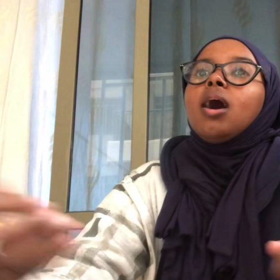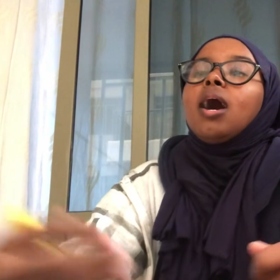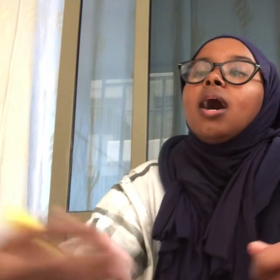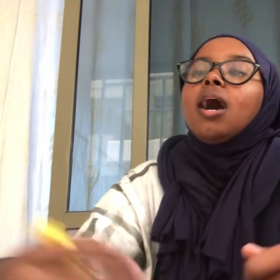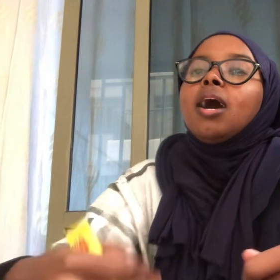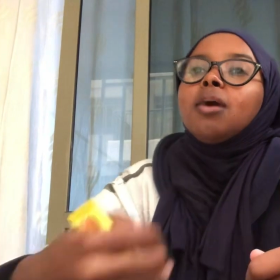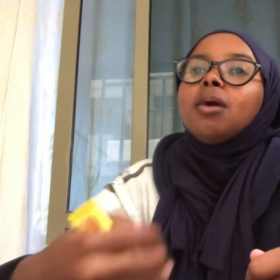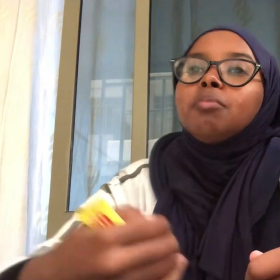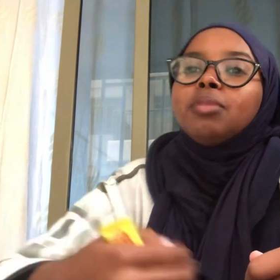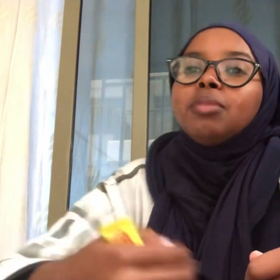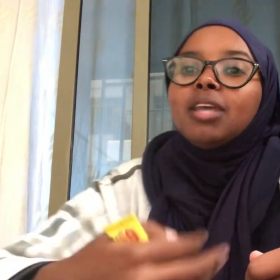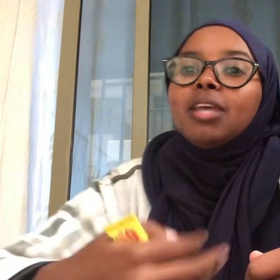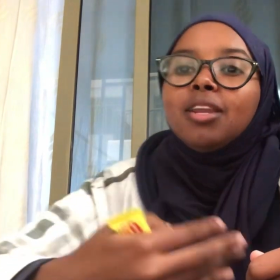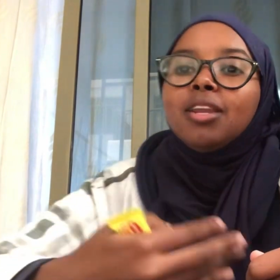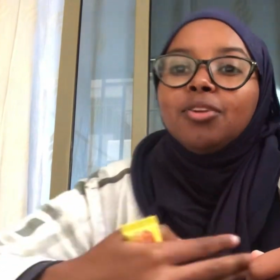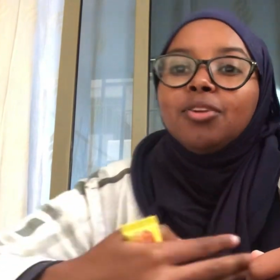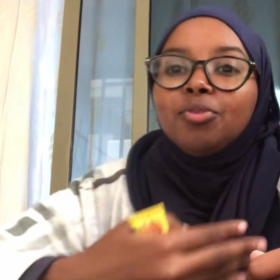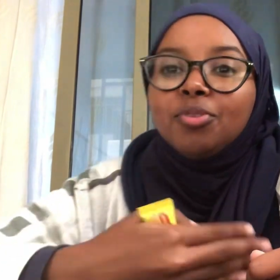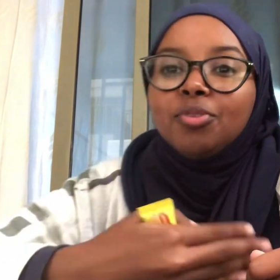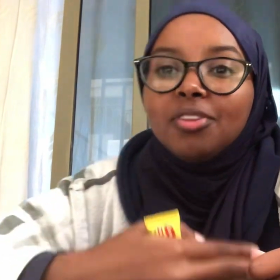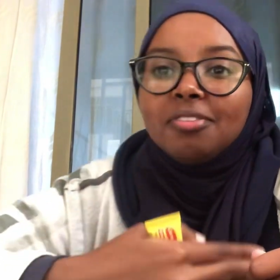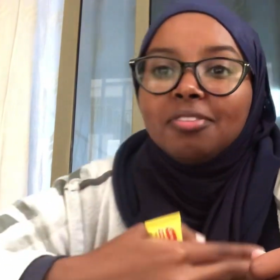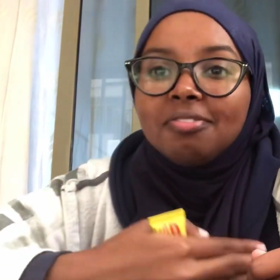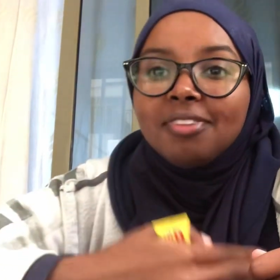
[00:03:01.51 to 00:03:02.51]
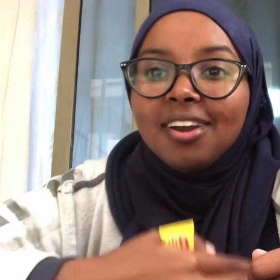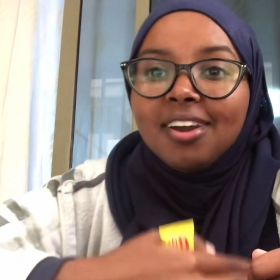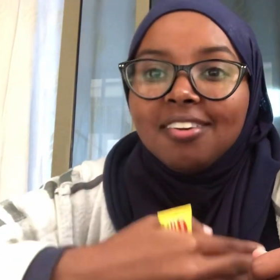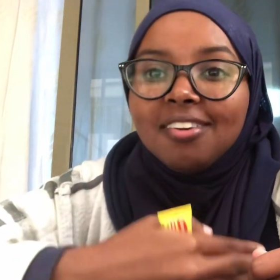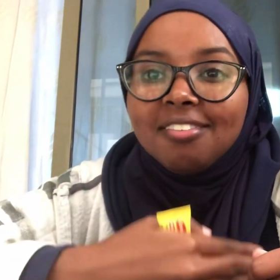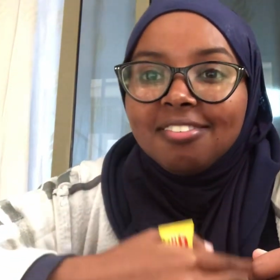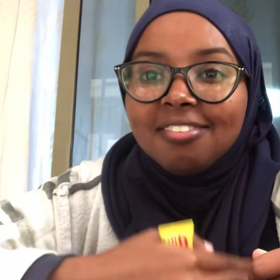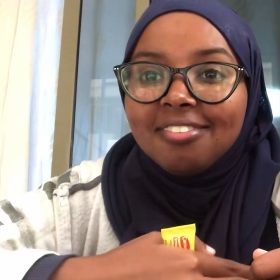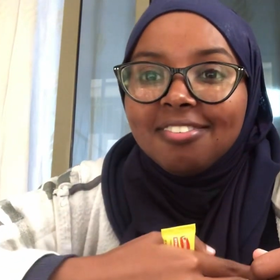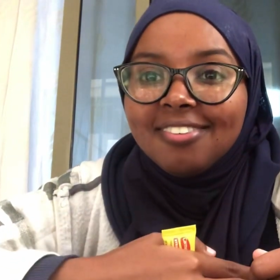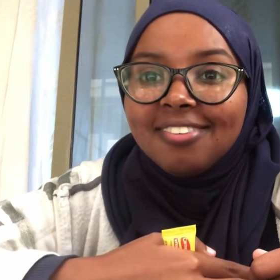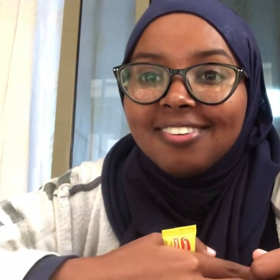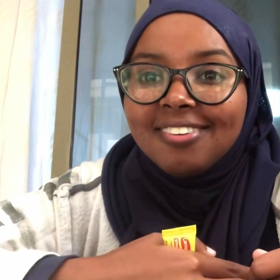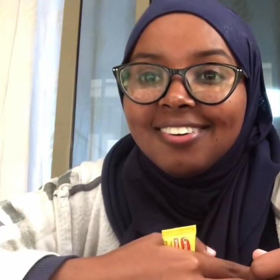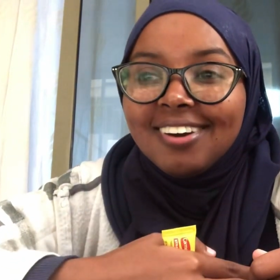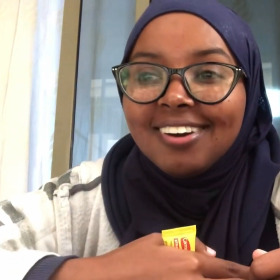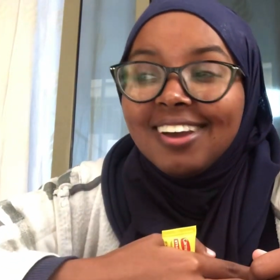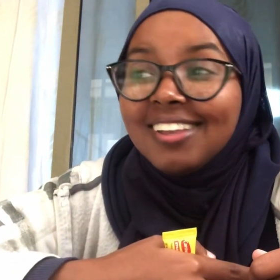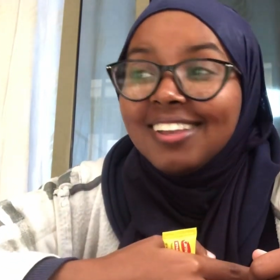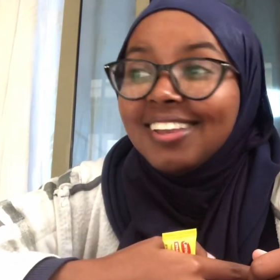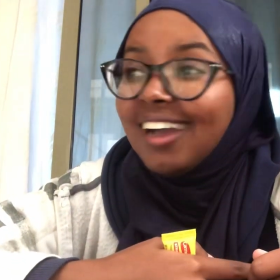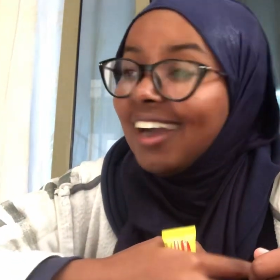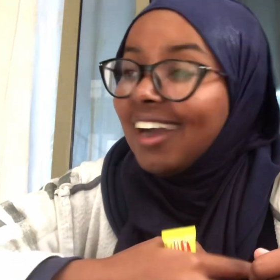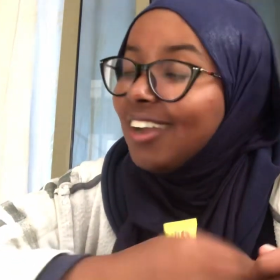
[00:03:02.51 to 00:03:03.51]
I am turning 25.
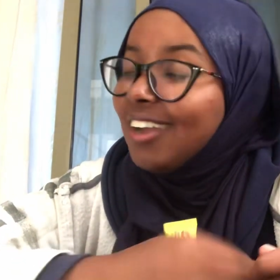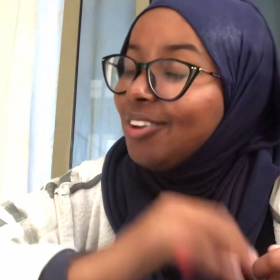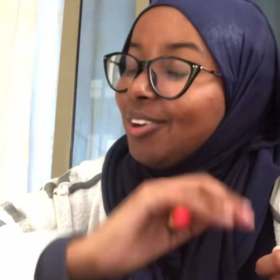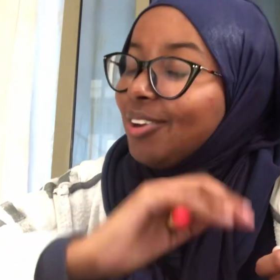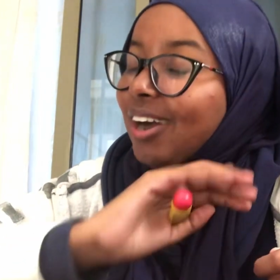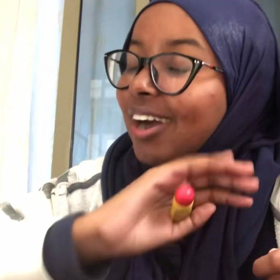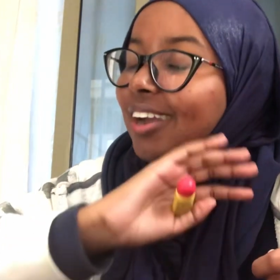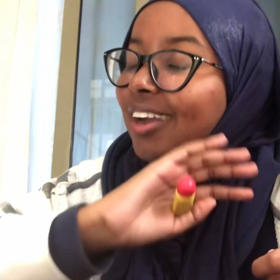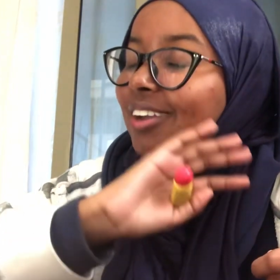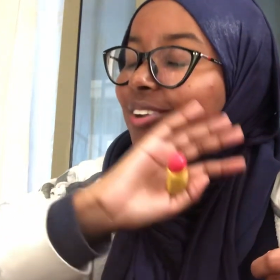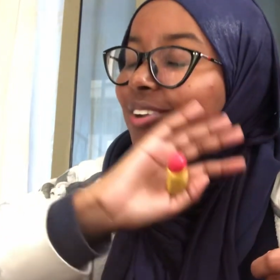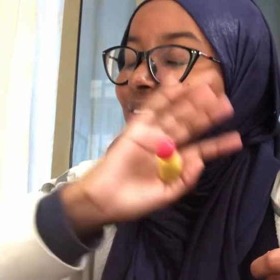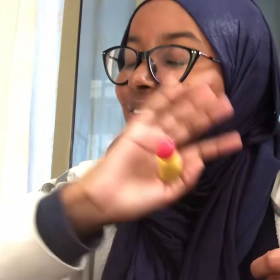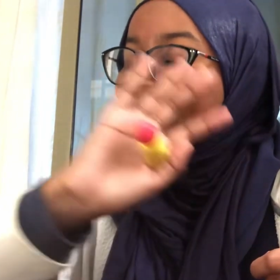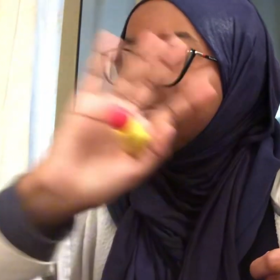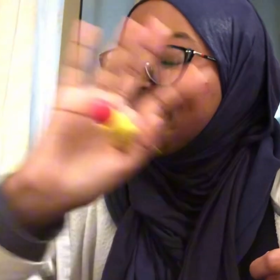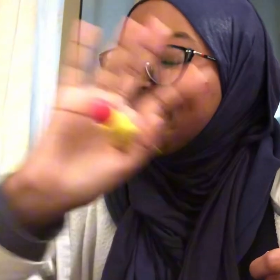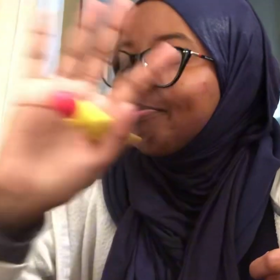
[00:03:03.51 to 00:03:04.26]
Yeah, I